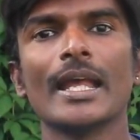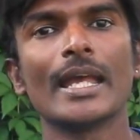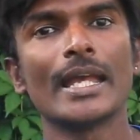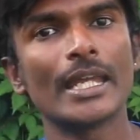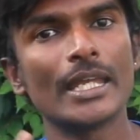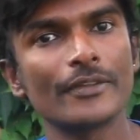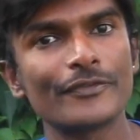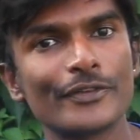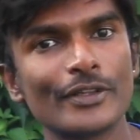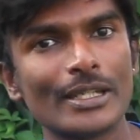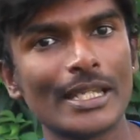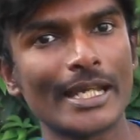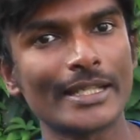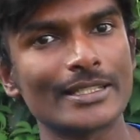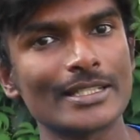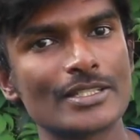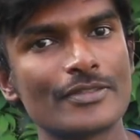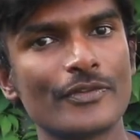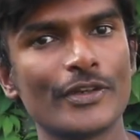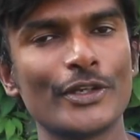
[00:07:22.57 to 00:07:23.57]
If you like
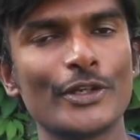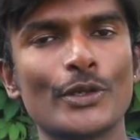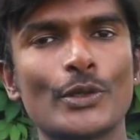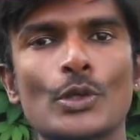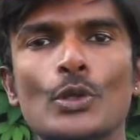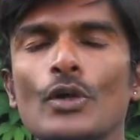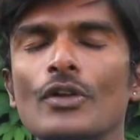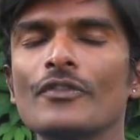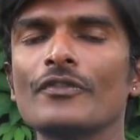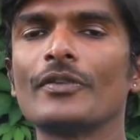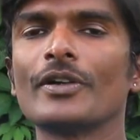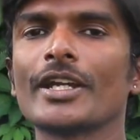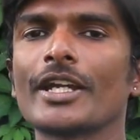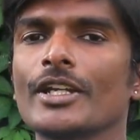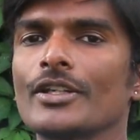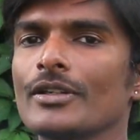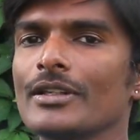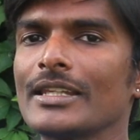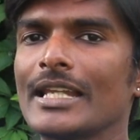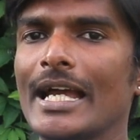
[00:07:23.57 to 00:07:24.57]
this video, don't
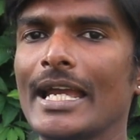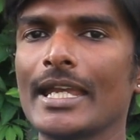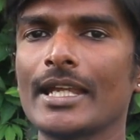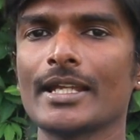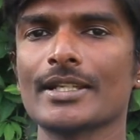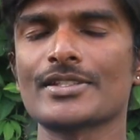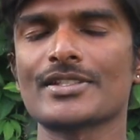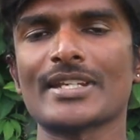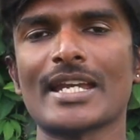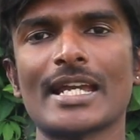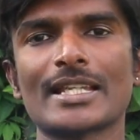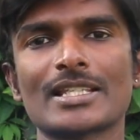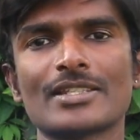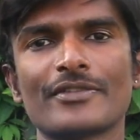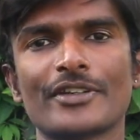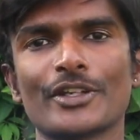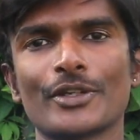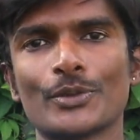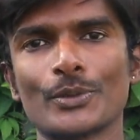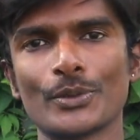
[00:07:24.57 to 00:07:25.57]
forget to like and share this
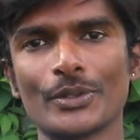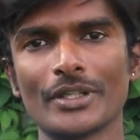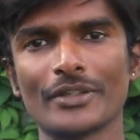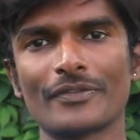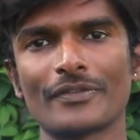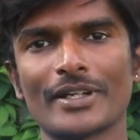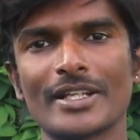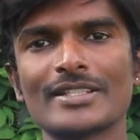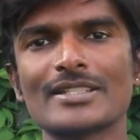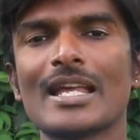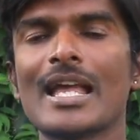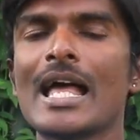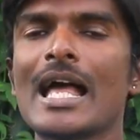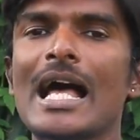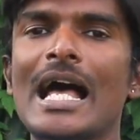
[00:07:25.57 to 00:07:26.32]
video to your friends.